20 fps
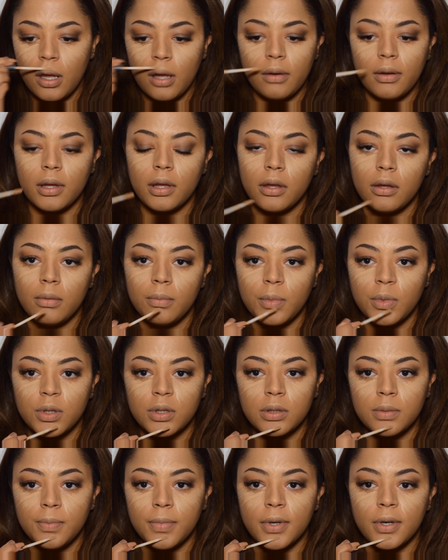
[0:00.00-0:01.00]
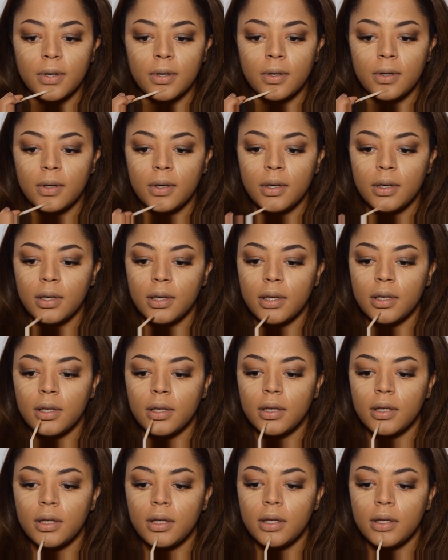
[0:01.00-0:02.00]
my Cupid's bow, and a
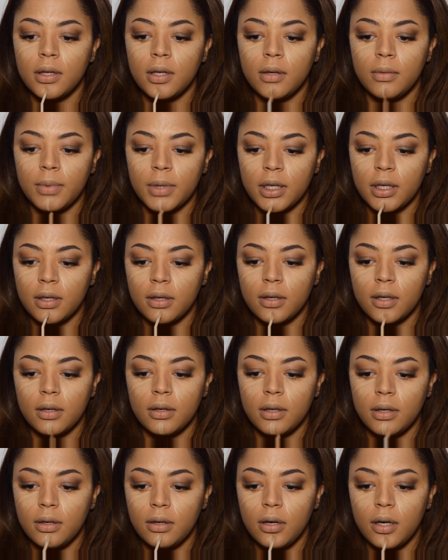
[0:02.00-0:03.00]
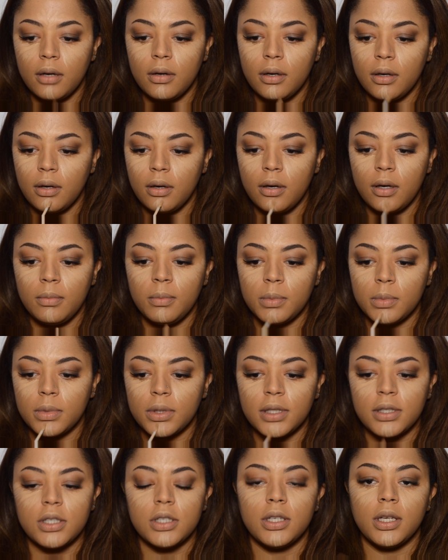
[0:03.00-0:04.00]
little bit on
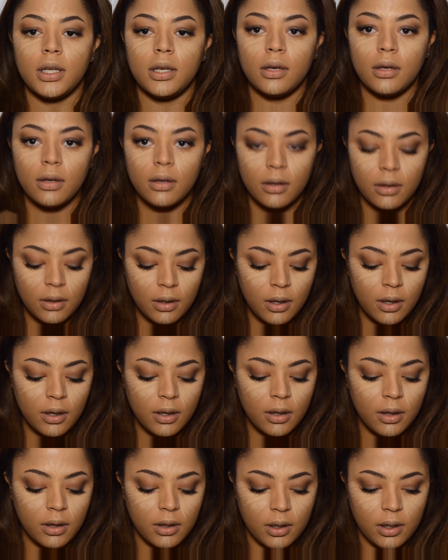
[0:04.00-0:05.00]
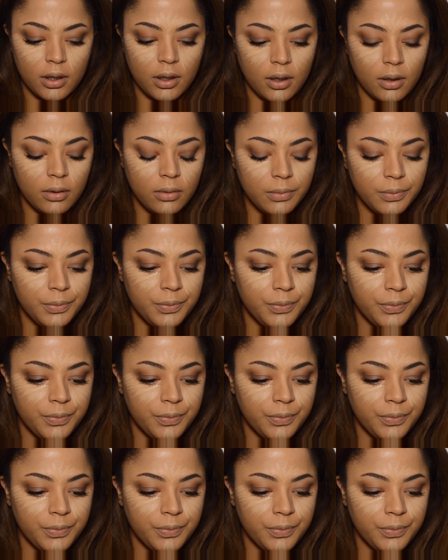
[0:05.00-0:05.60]
my chin. There you go.